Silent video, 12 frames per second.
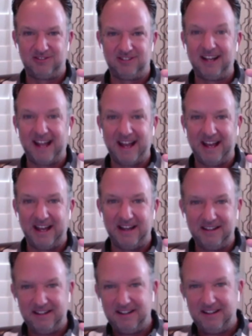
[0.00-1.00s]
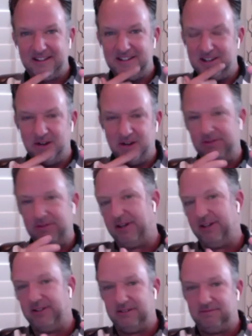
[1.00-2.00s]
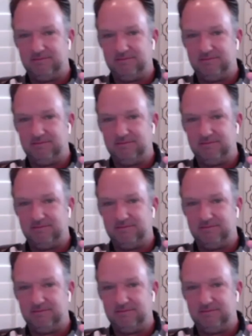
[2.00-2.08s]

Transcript: that had, you know, another